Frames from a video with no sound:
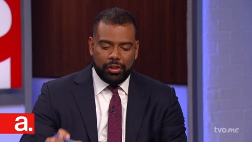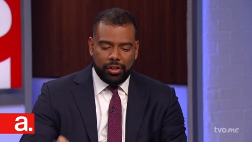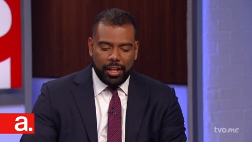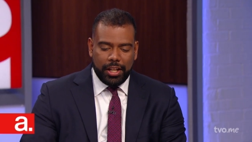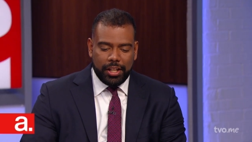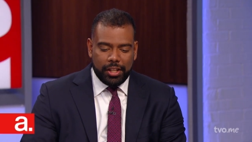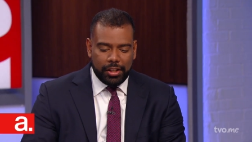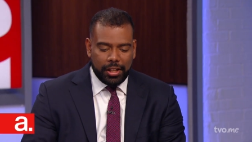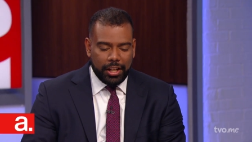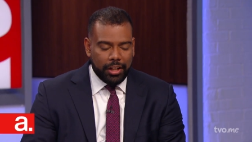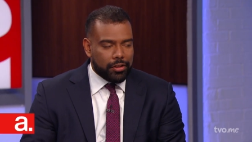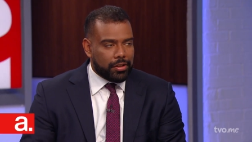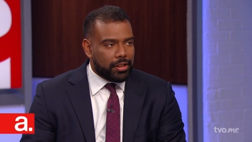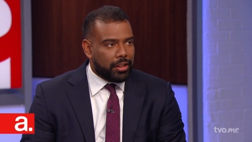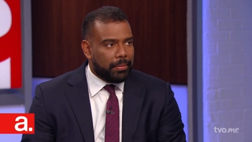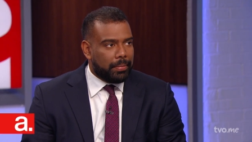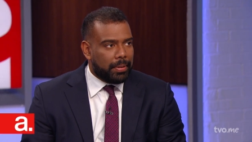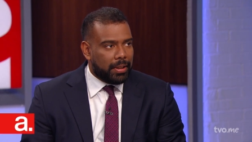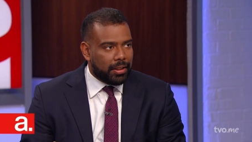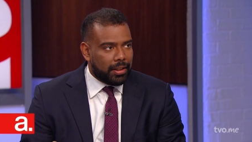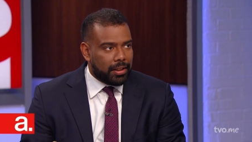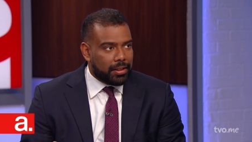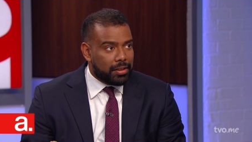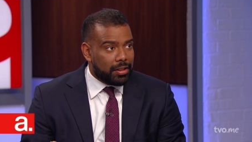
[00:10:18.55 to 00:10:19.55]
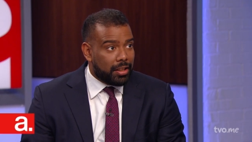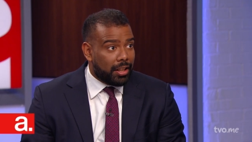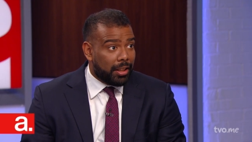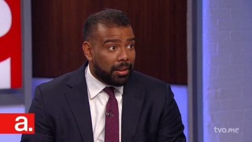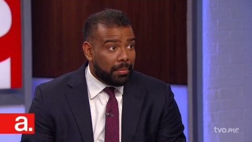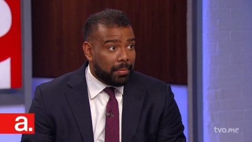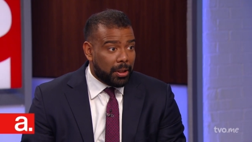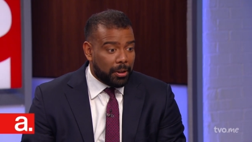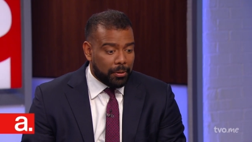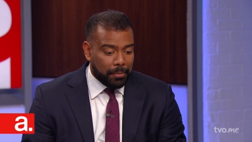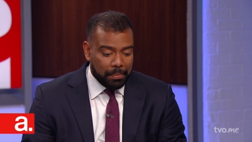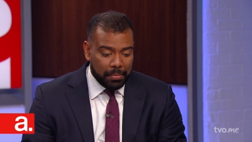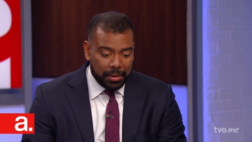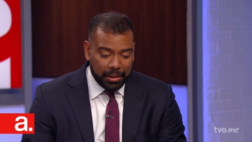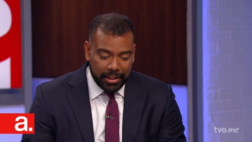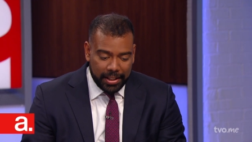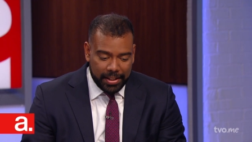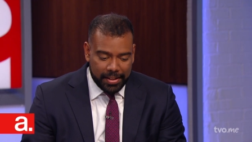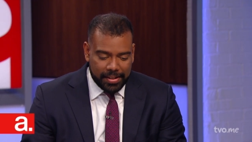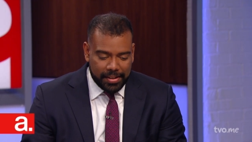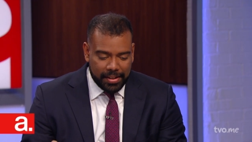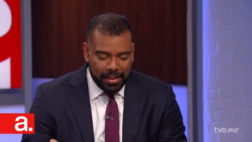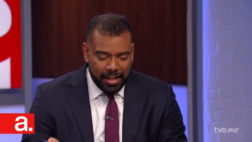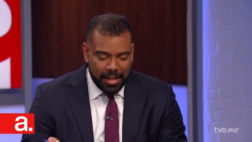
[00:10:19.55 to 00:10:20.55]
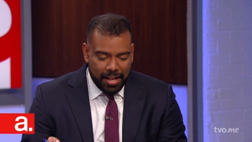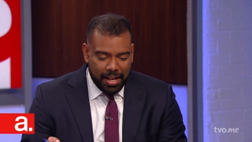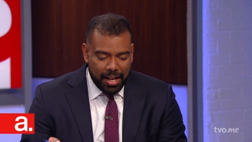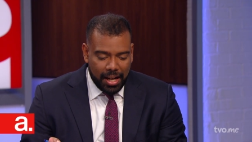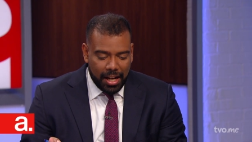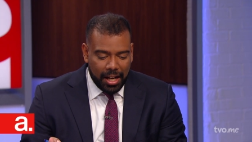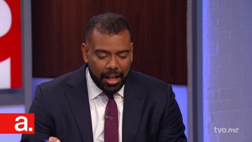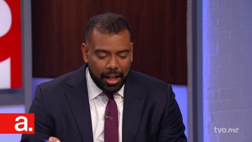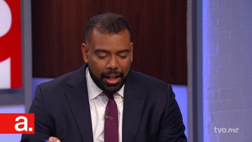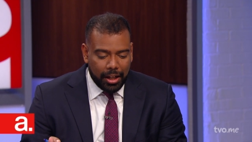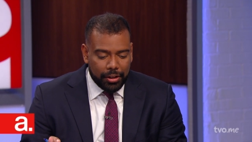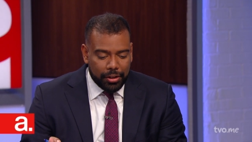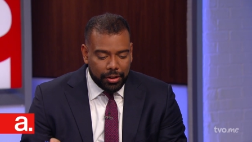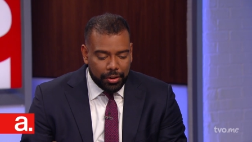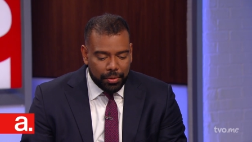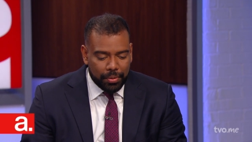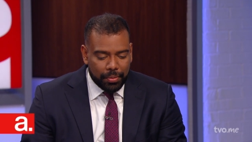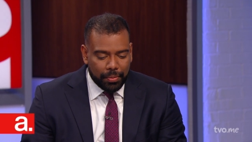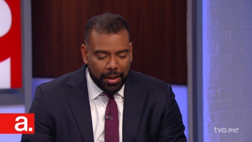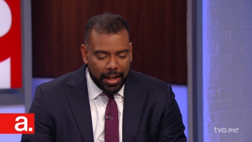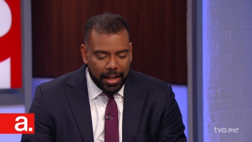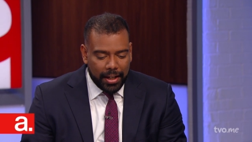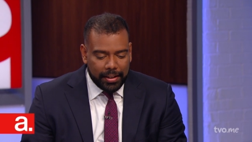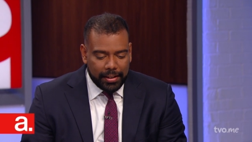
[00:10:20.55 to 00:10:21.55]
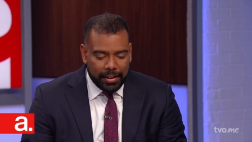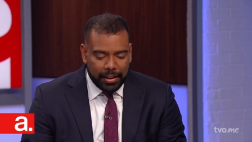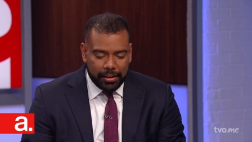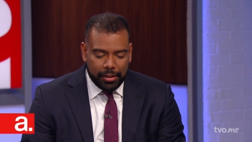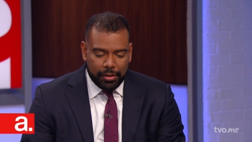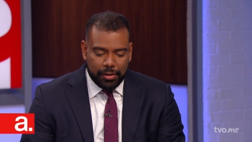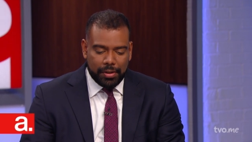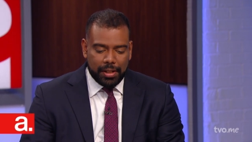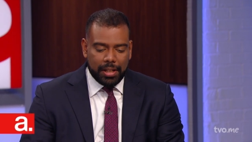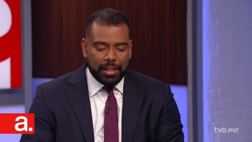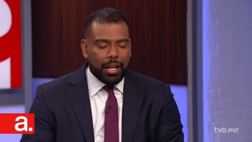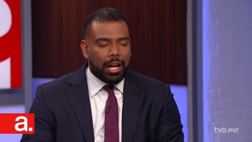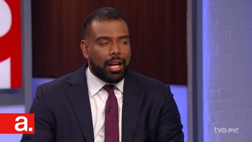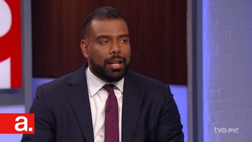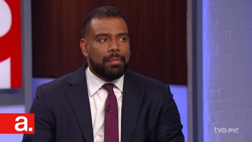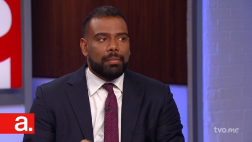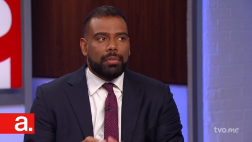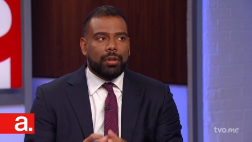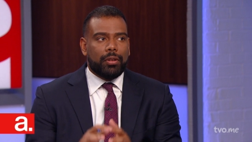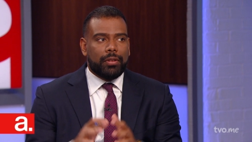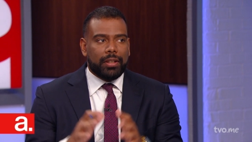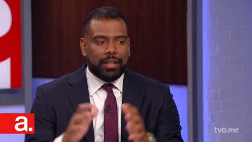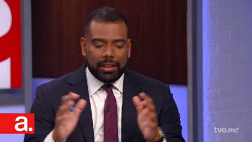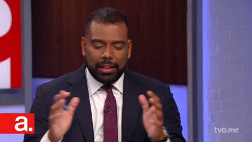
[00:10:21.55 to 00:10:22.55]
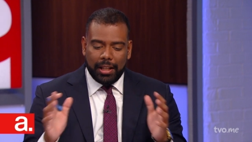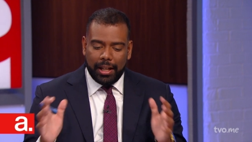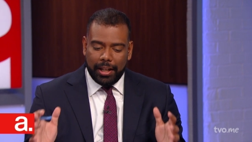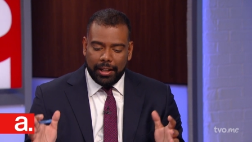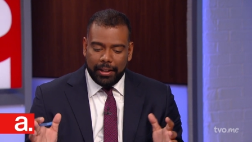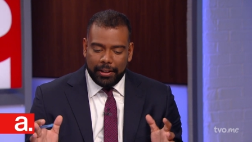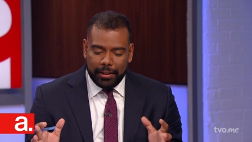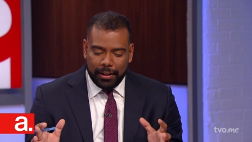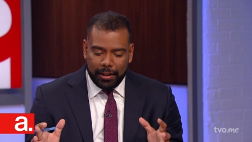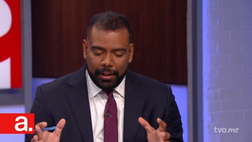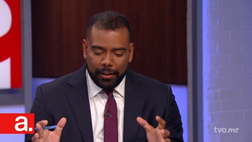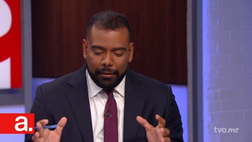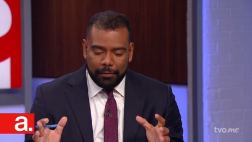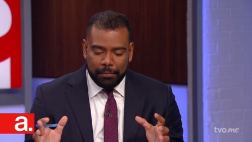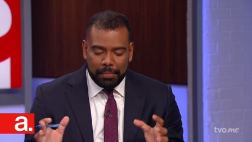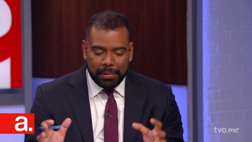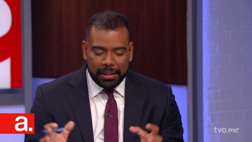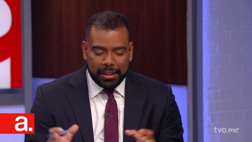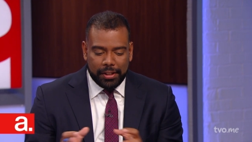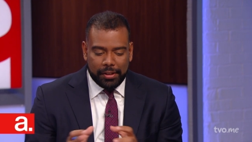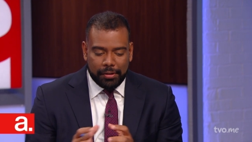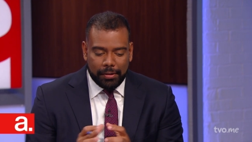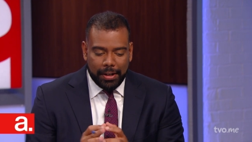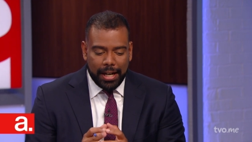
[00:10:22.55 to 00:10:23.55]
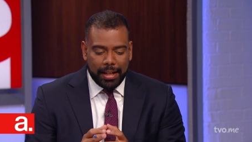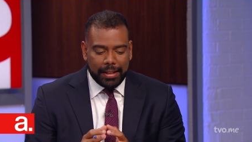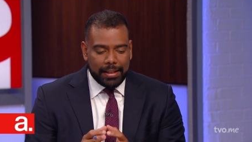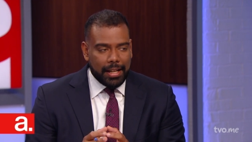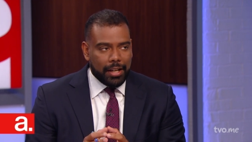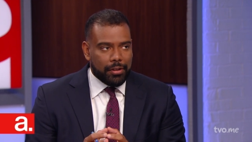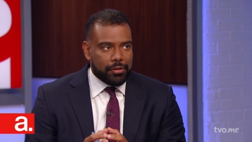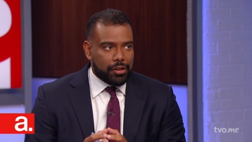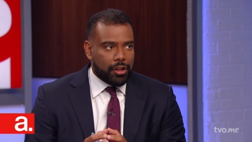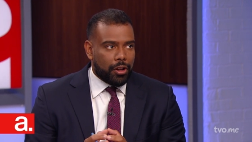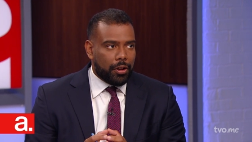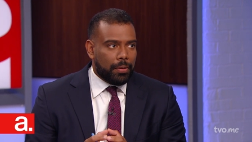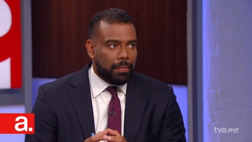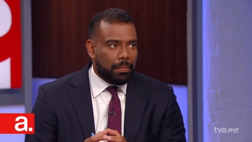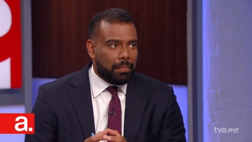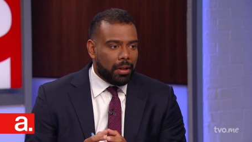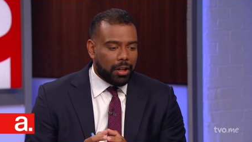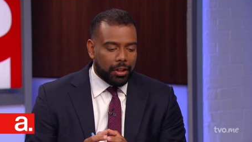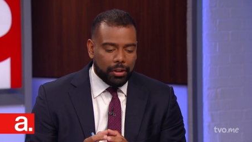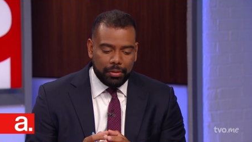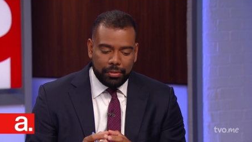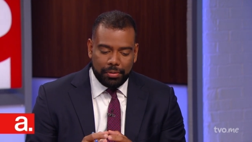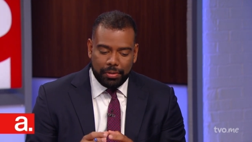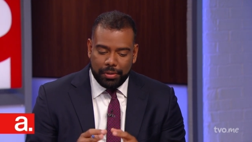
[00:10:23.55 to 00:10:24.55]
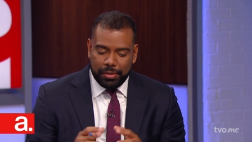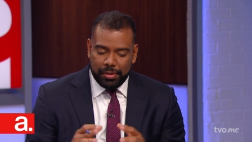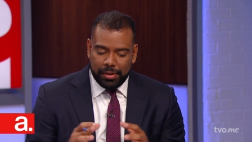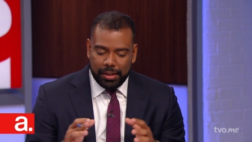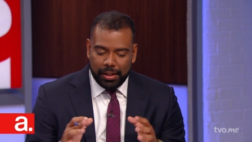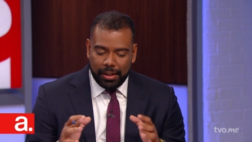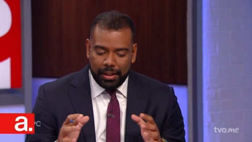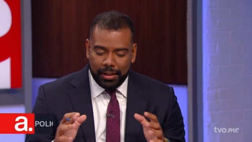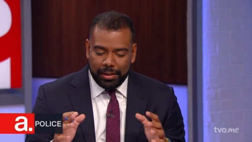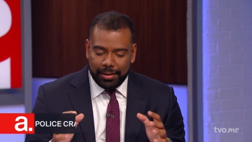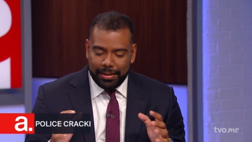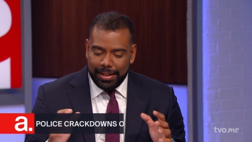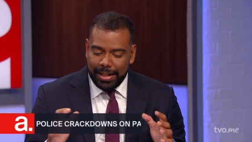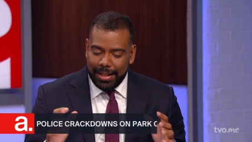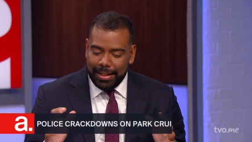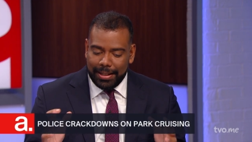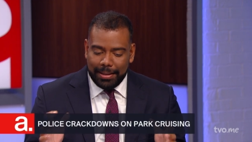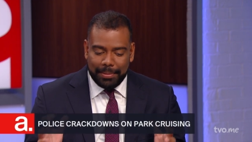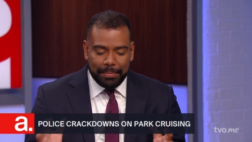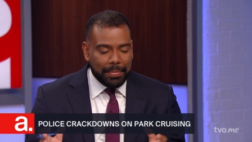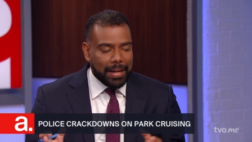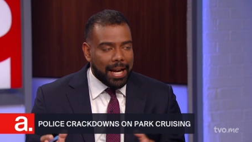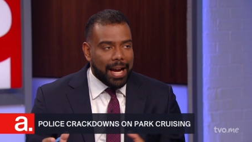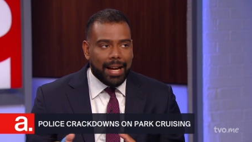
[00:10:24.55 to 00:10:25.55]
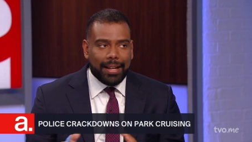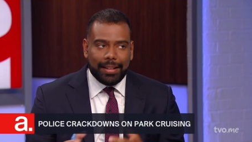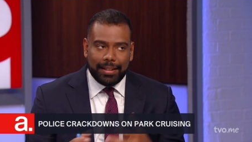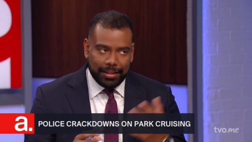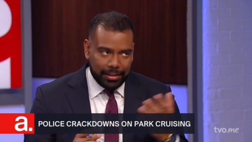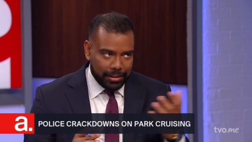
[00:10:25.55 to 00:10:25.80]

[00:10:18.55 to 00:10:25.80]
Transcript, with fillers: change gears a little bit. Let's talk about police. Uh, you write that there's an unbroken line of police crackdowns on park cruising dating back